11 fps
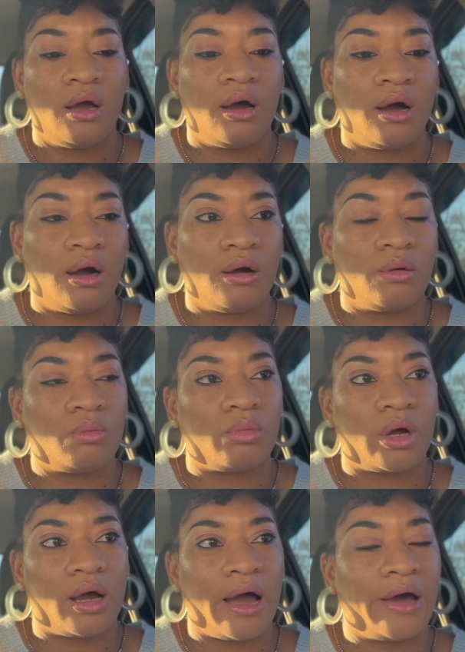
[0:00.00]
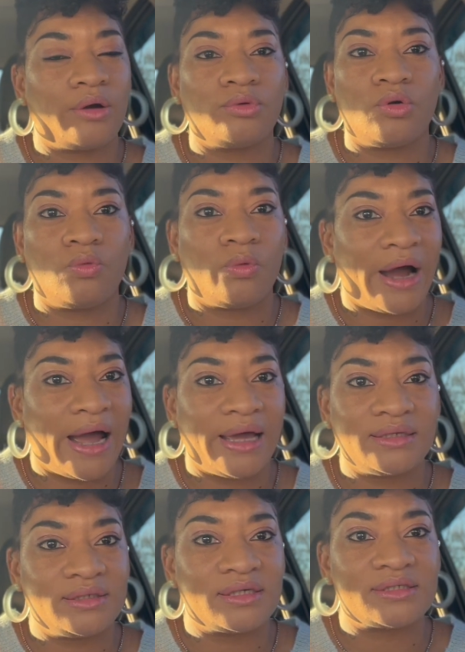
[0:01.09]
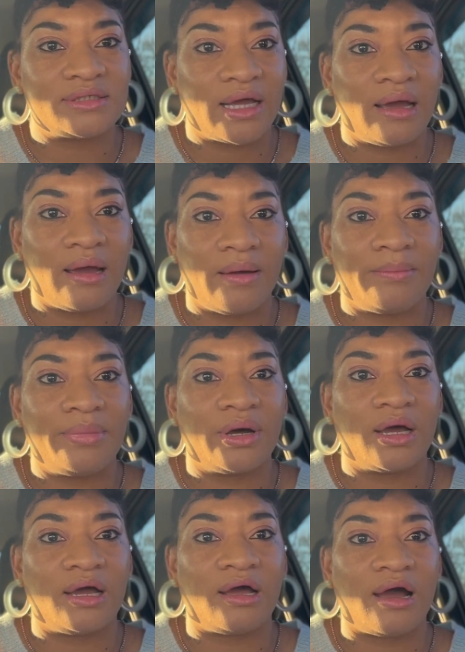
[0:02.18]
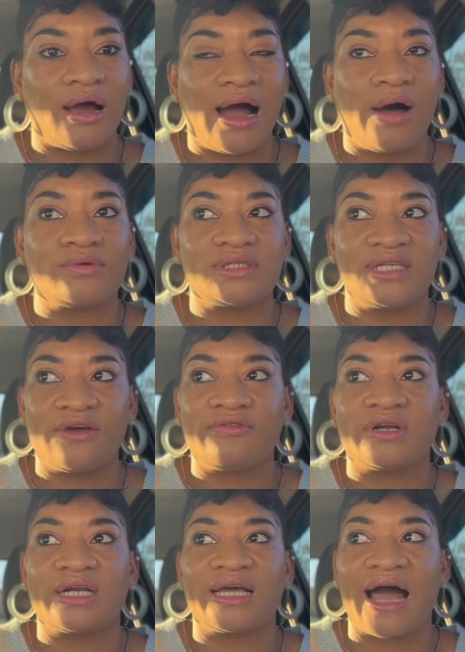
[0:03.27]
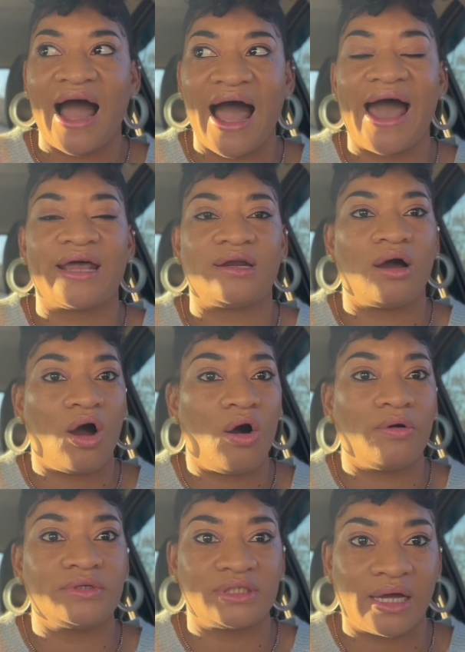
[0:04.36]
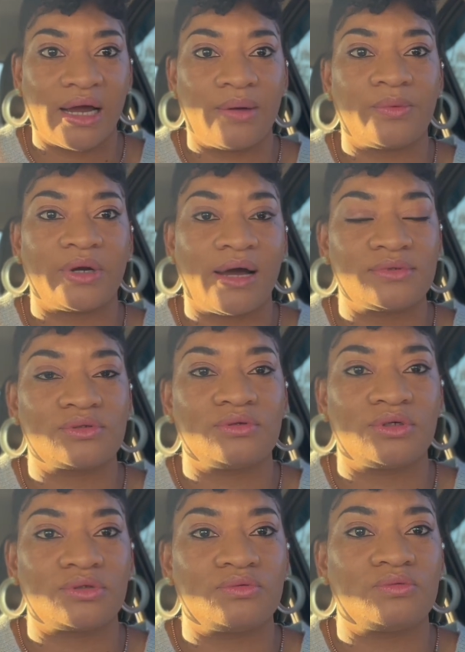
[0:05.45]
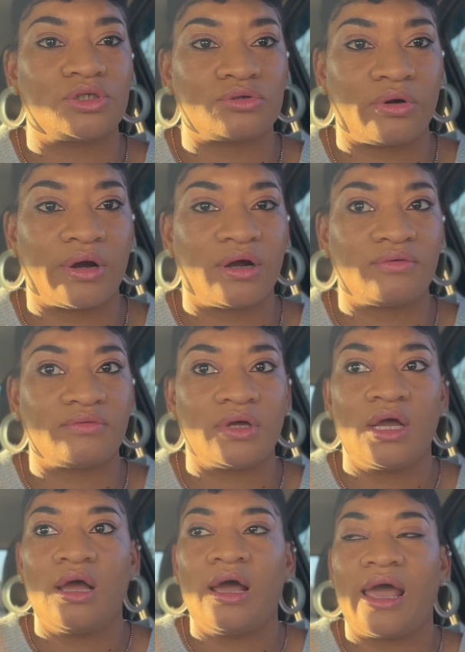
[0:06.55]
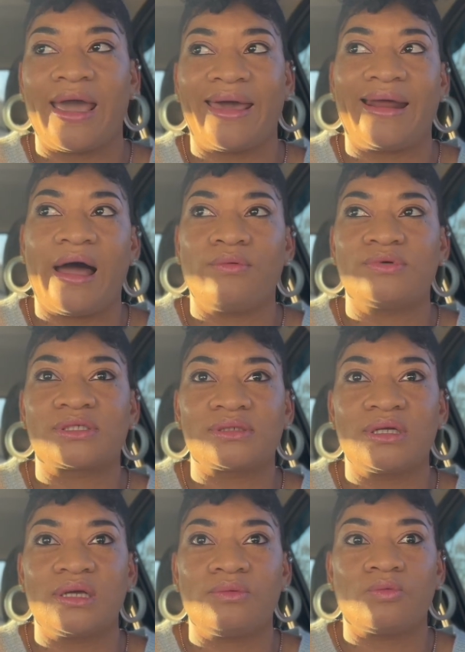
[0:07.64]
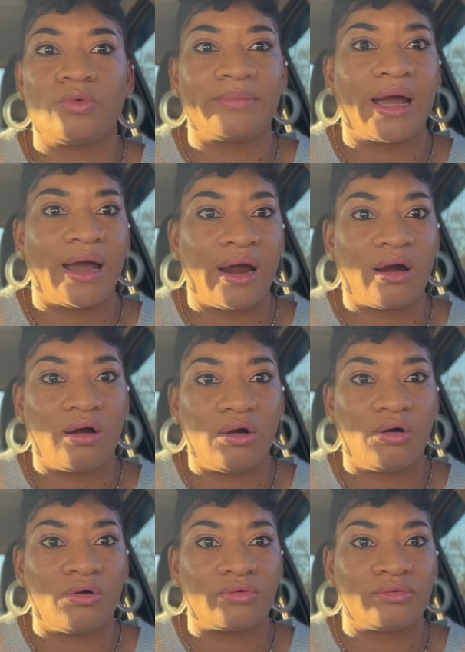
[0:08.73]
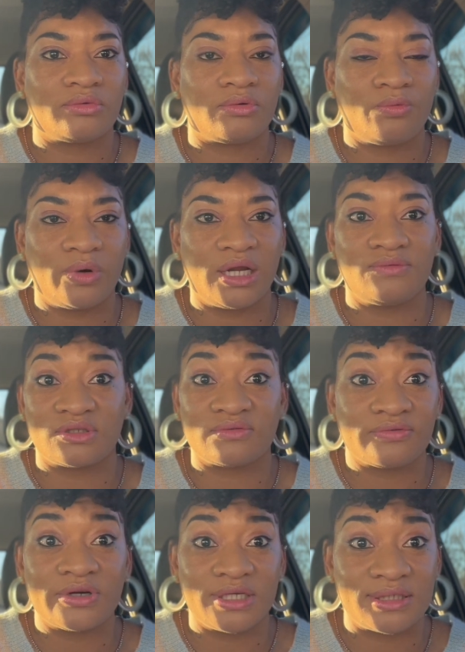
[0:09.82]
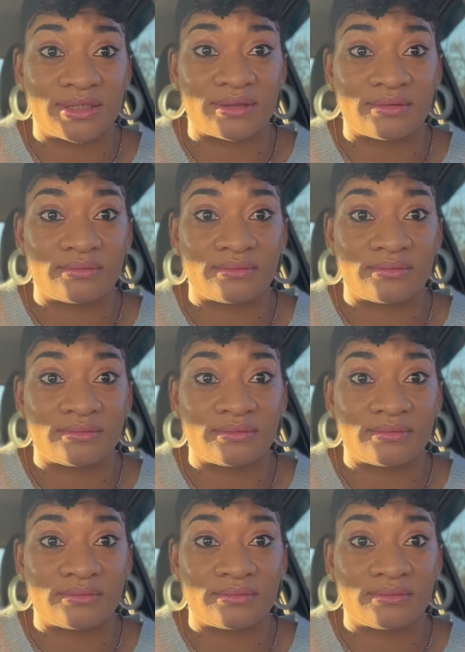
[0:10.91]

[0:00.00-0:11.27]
Um, I don't know why it does that, but I was definitely hot all the time when I was going through witchcraft. And I would sleep with my air on when it was freezing.